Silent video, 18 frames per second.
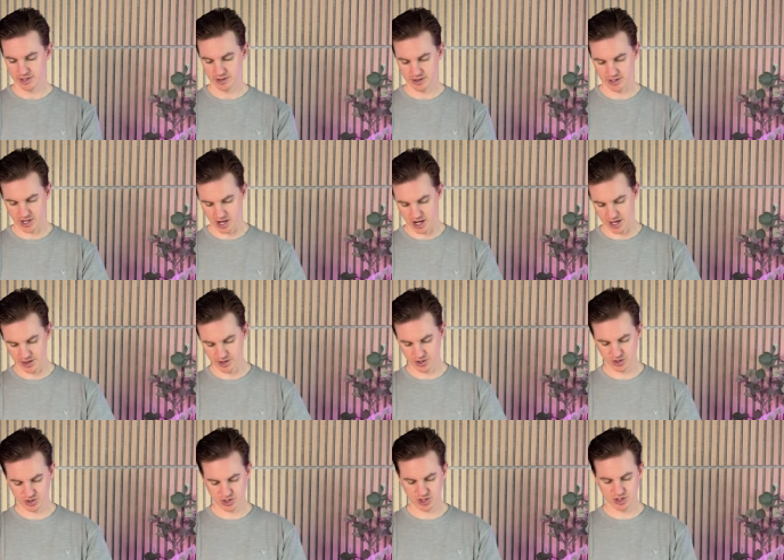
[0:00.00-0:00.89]
The
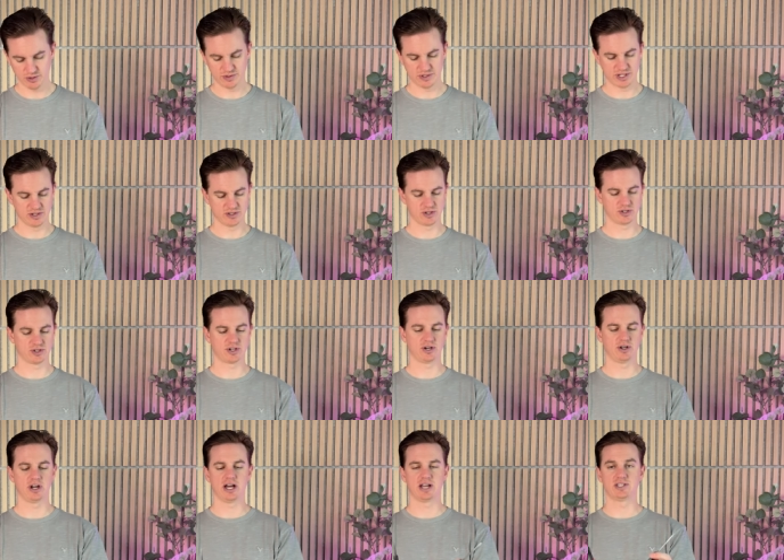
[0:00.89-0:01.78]
other two scissors
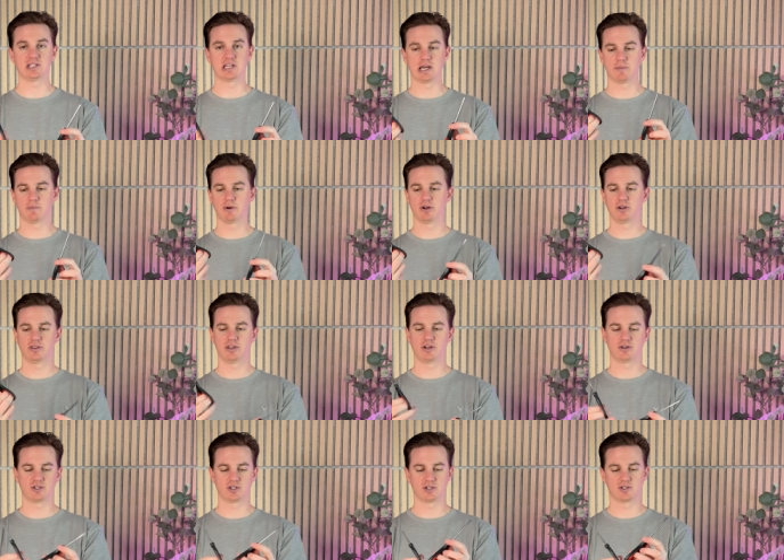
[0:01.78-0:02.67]
are not tapered.
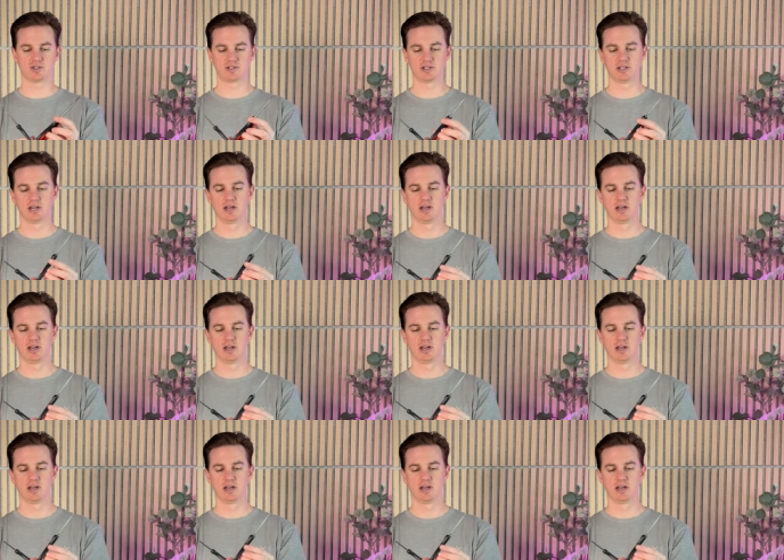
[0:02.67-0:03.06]
They're just